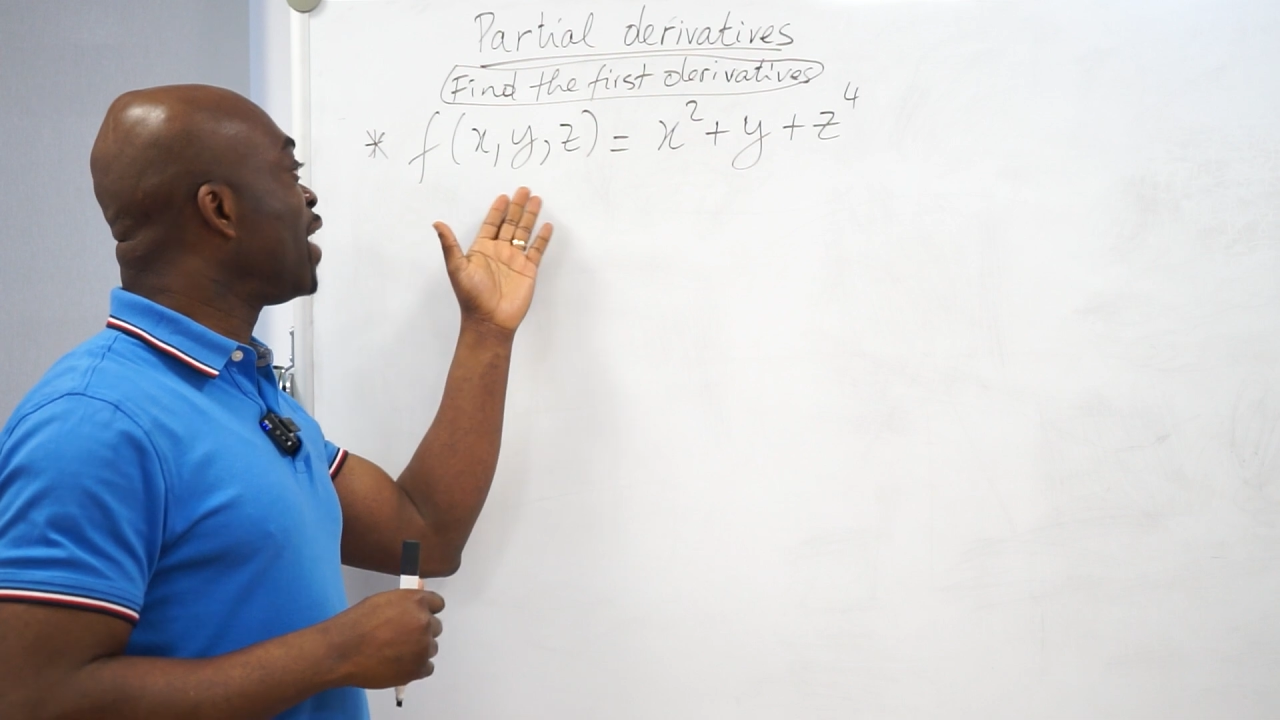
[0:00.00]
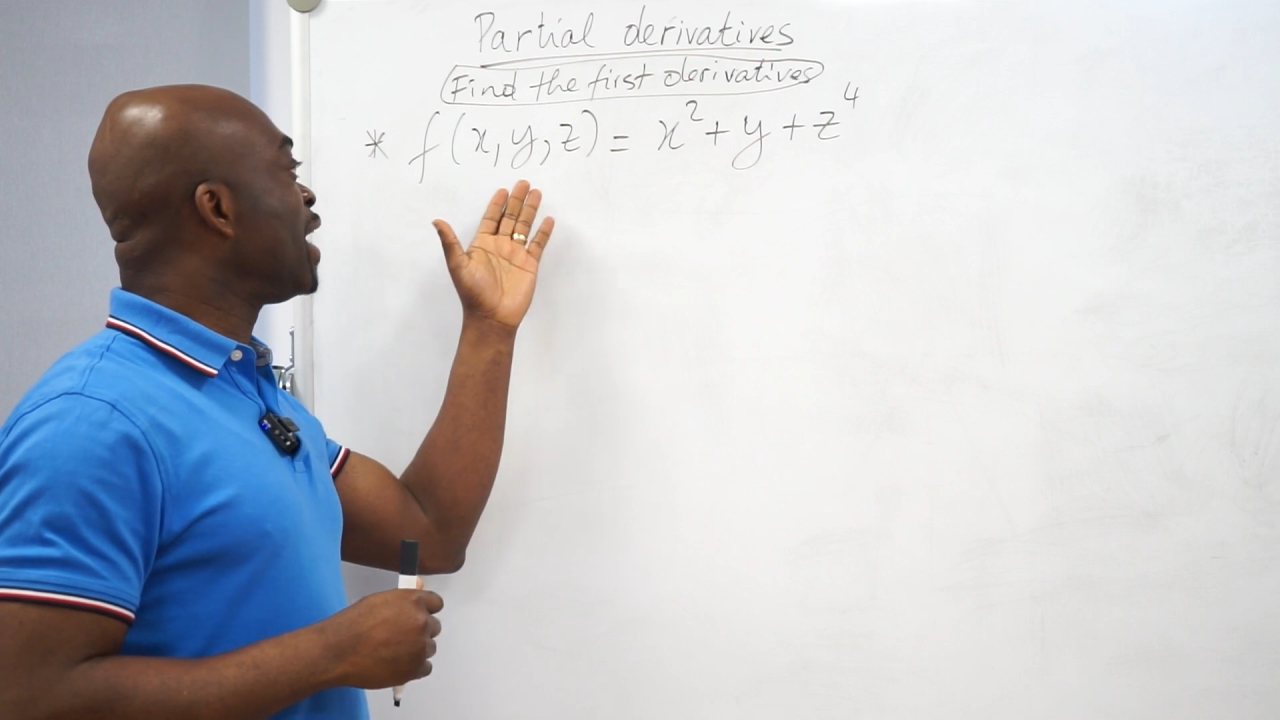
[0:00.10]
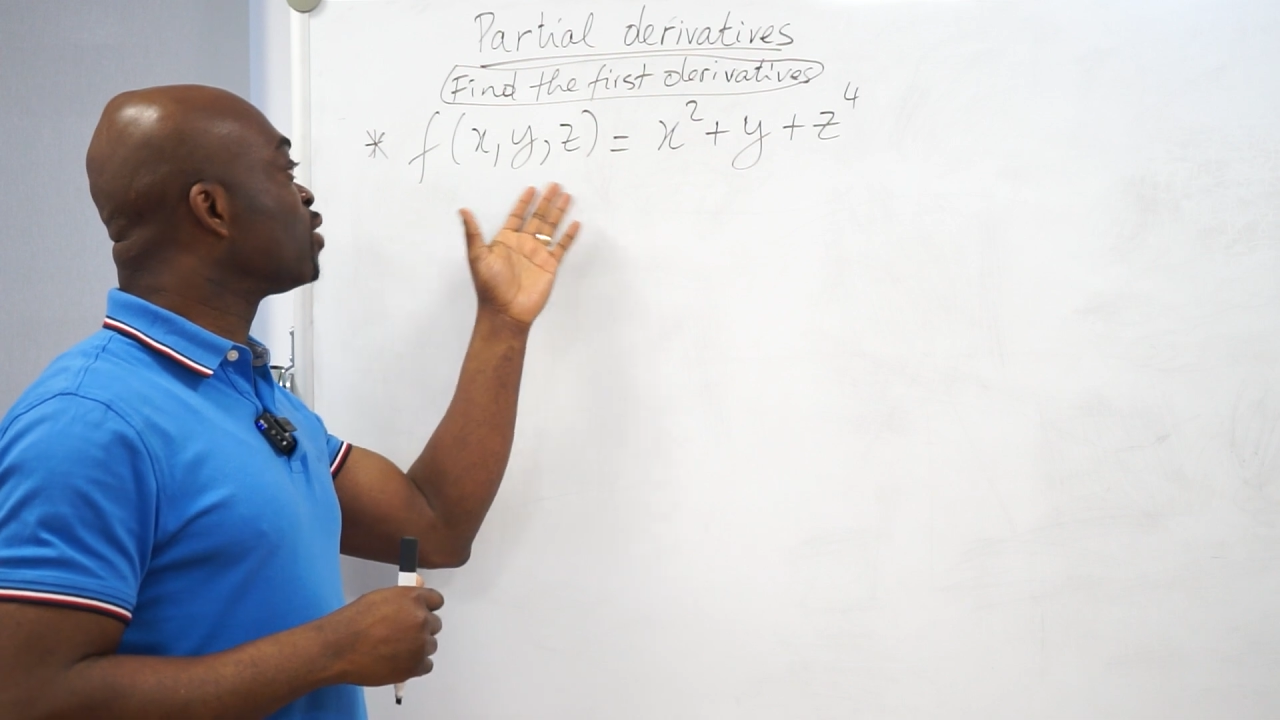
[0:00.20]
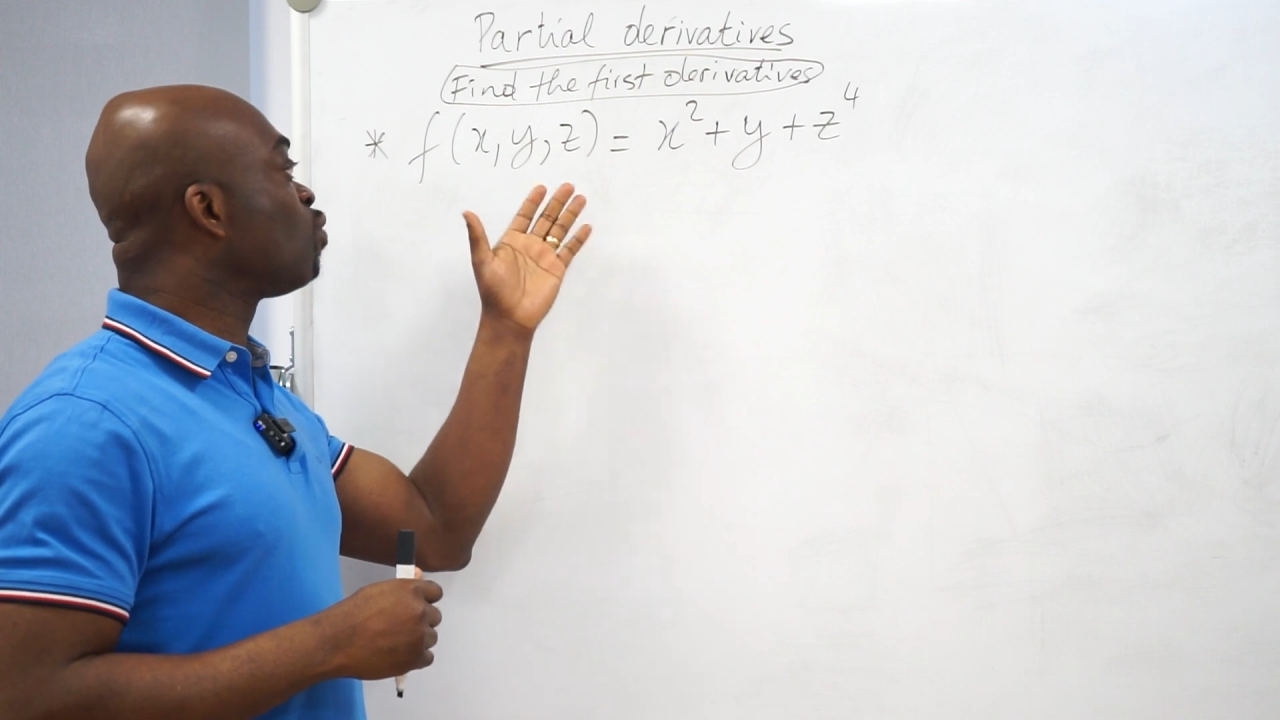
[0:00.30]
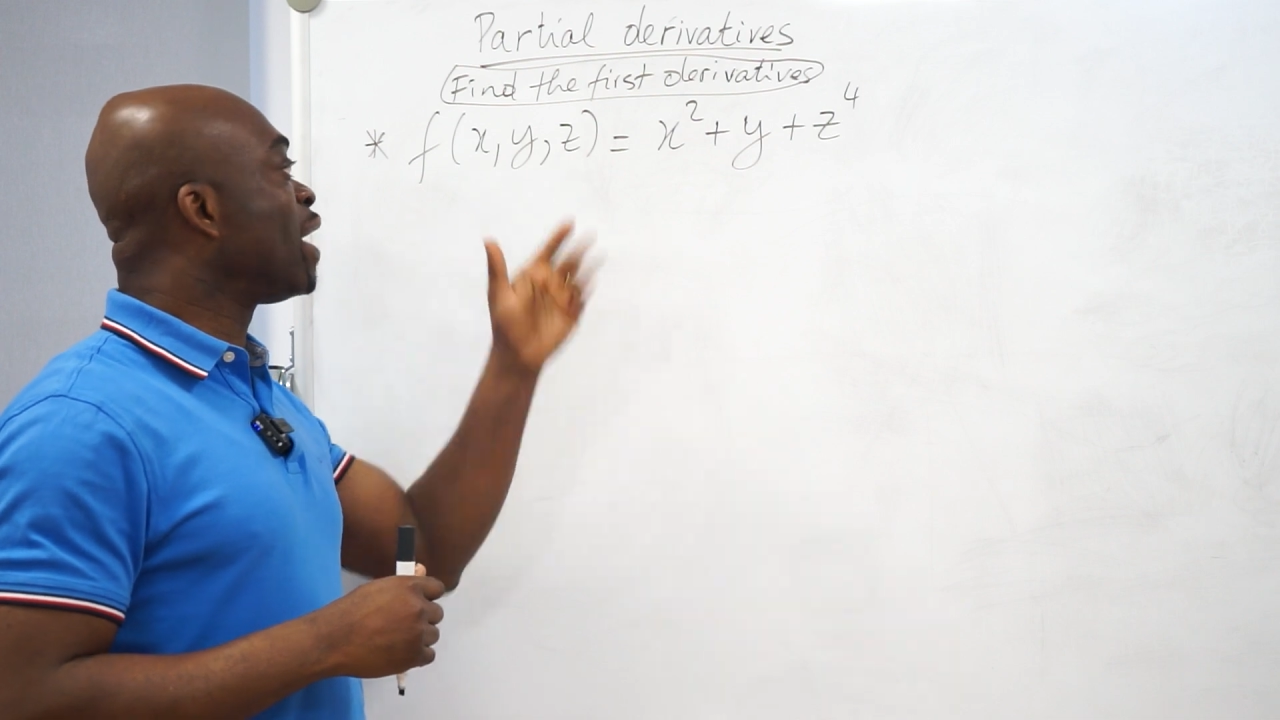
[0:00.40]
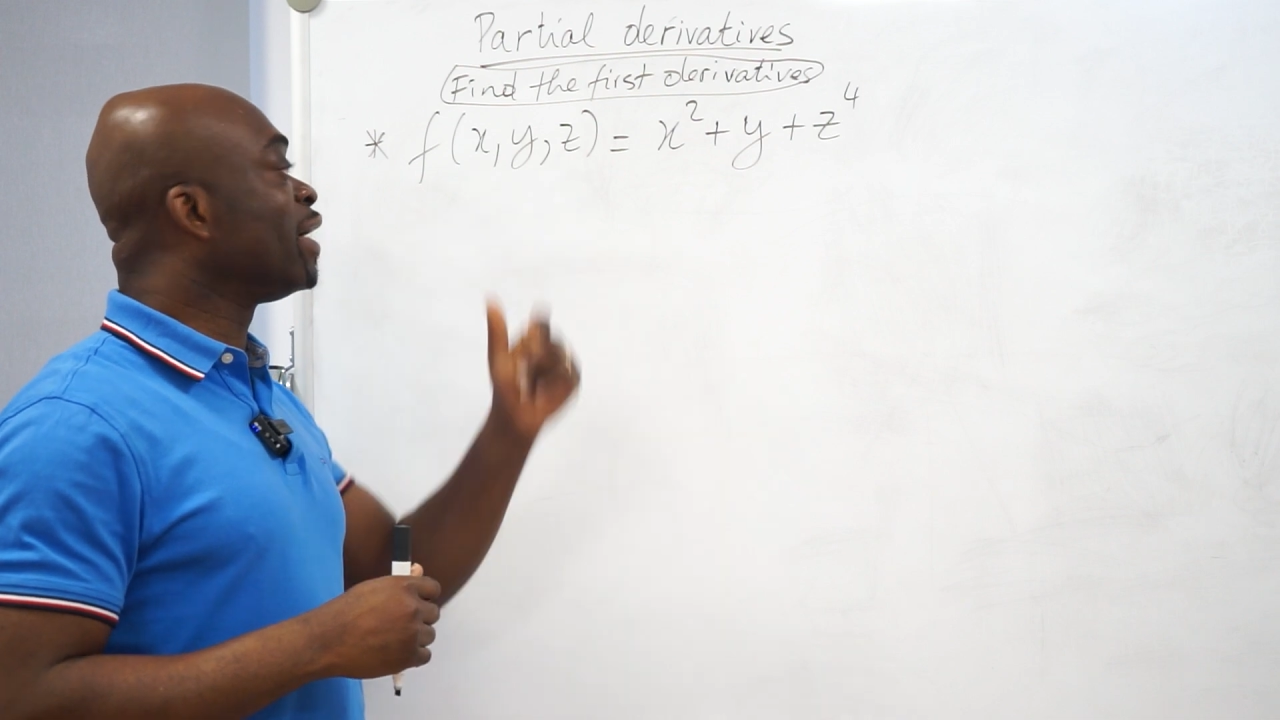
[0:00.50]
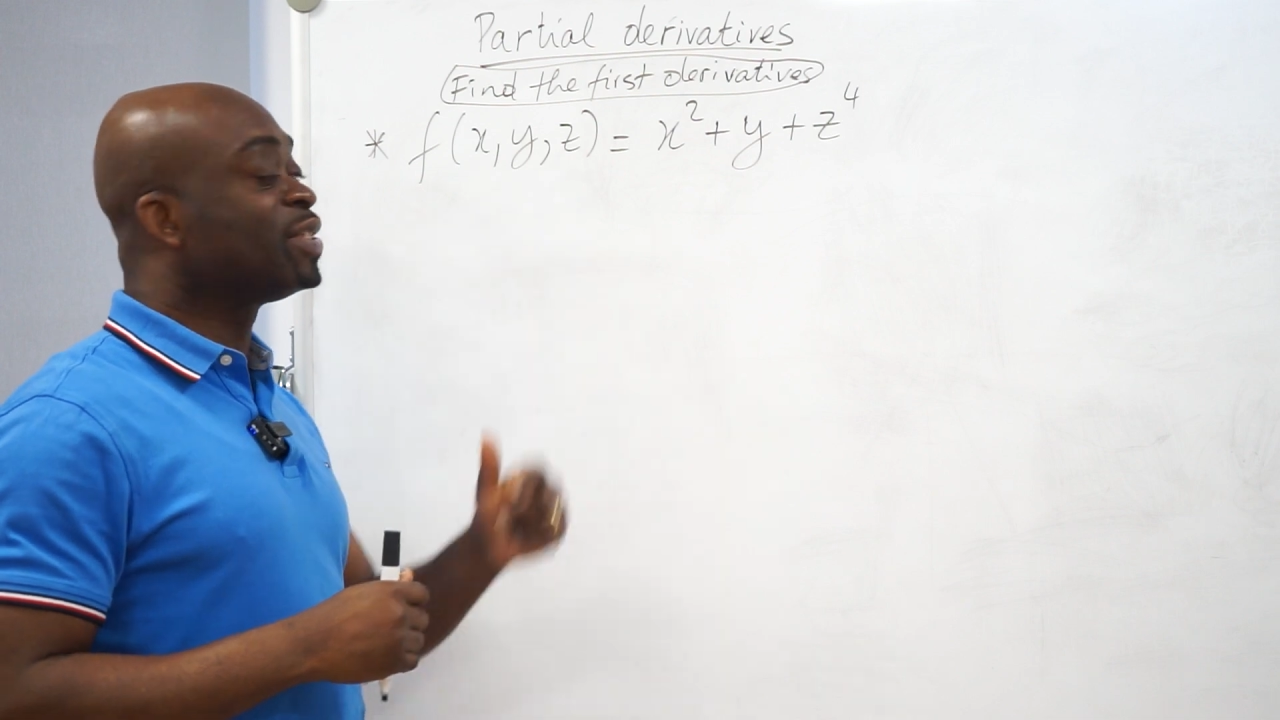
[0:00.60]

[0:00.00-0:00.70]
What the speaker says: x, y,